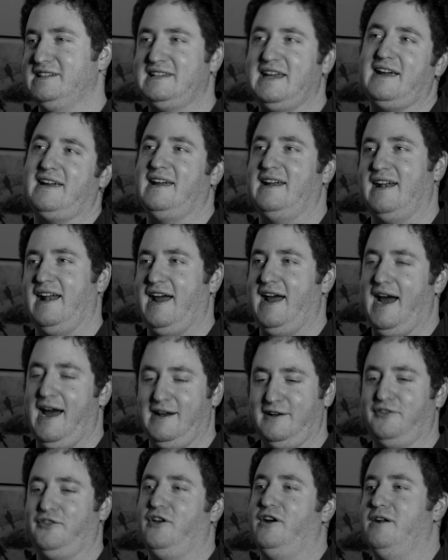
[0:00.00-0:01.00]
second, I
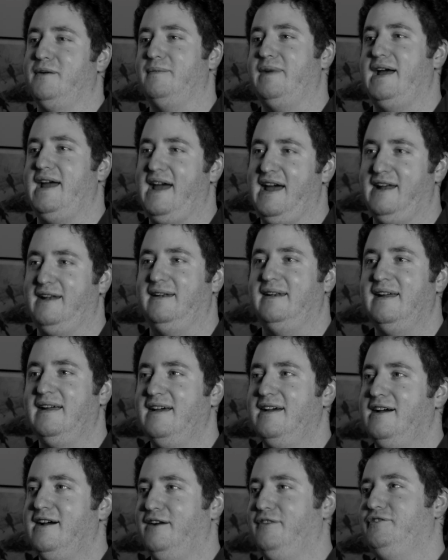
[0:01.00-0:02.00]
had a thought in my head
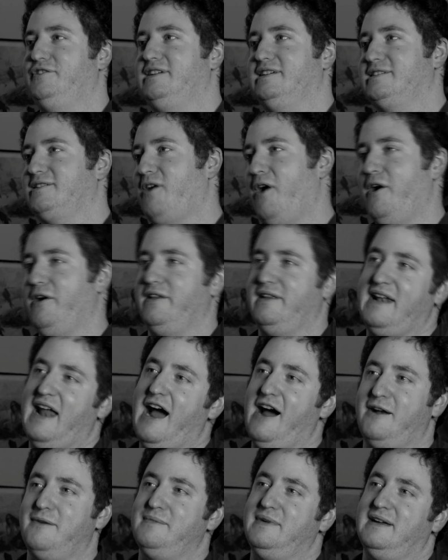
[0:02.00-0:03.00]
of just calling
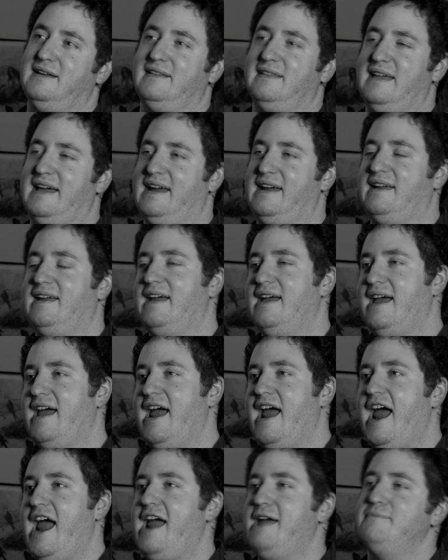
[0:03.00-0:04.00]
out and being like,
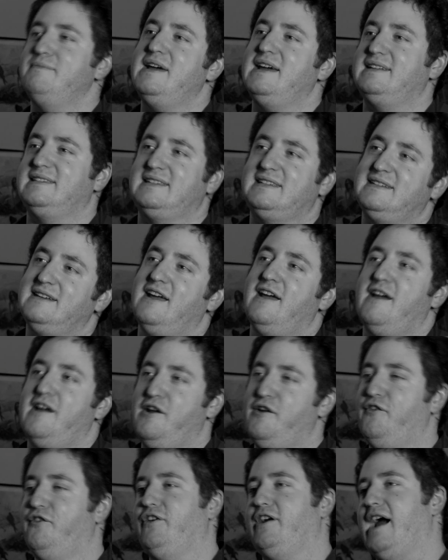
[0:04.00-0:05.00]
hey, miss,
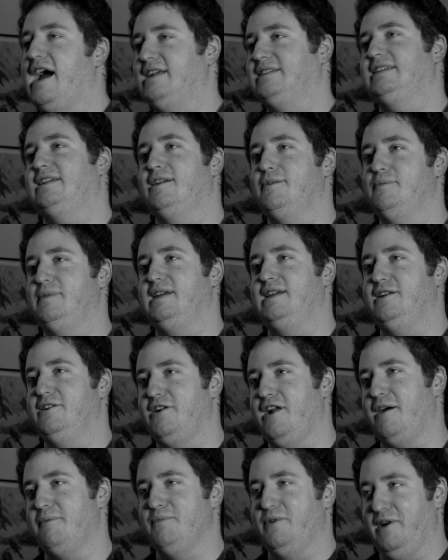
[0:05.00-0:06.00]
you forgot to give me your
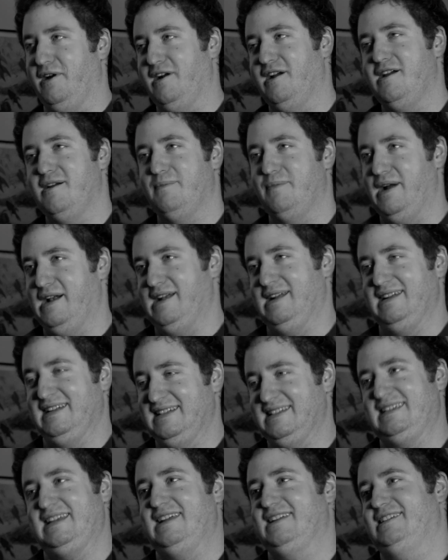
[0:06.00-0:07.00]
number. But I
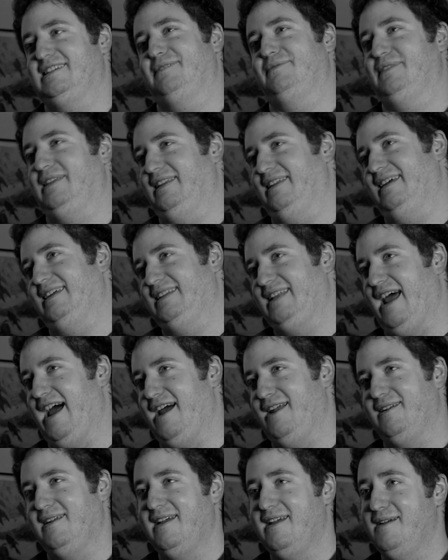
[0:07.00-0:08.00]
didn't say something like
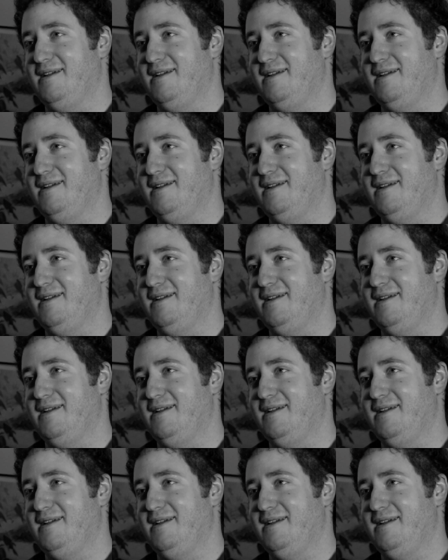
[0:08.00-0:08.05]
that,